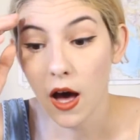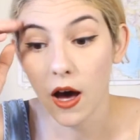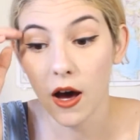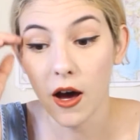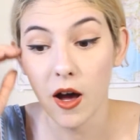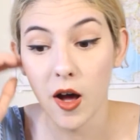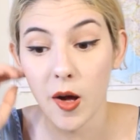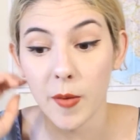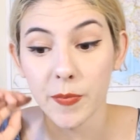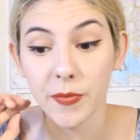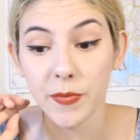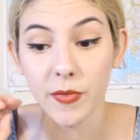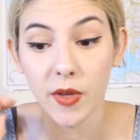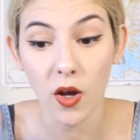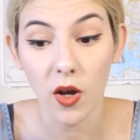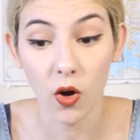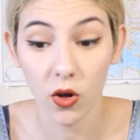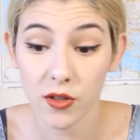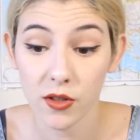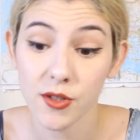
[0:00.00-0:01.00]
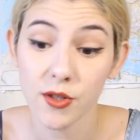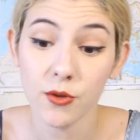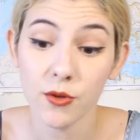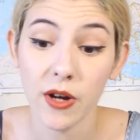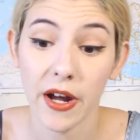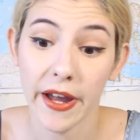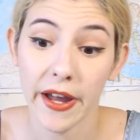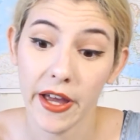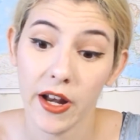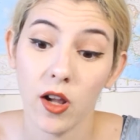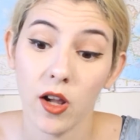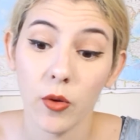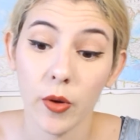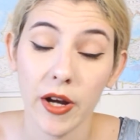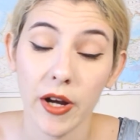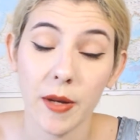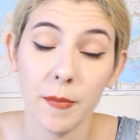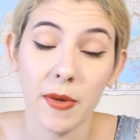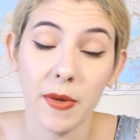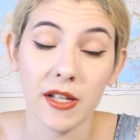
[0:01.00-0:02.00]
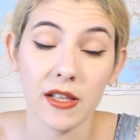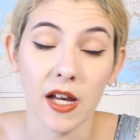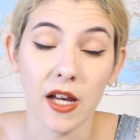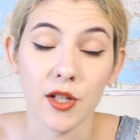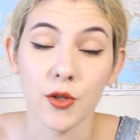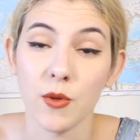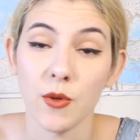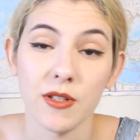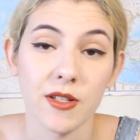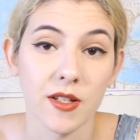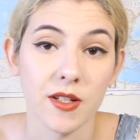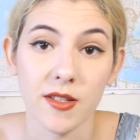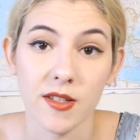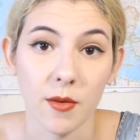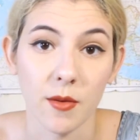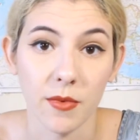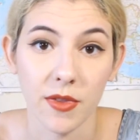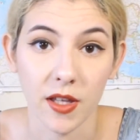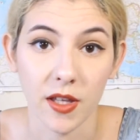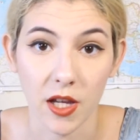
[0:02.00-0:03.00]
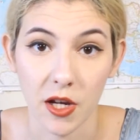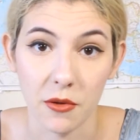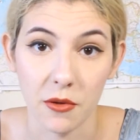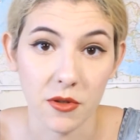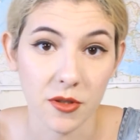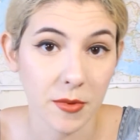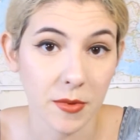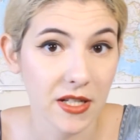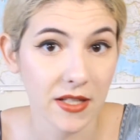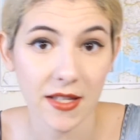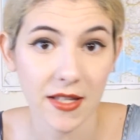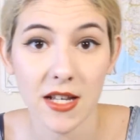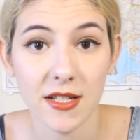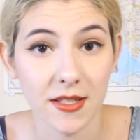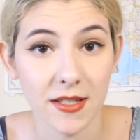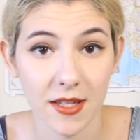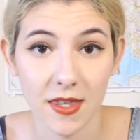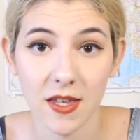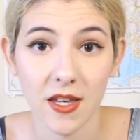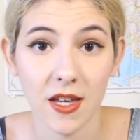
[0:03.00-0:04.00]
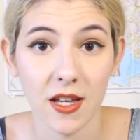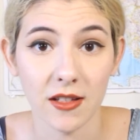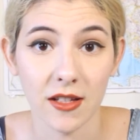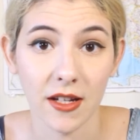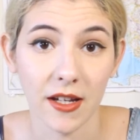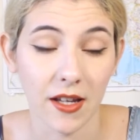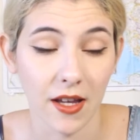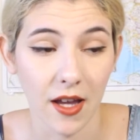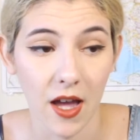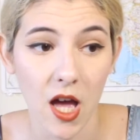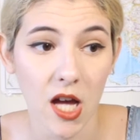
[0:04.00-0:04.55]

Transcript: Also, I had already paid like 20 something euros, because that's the thing, like,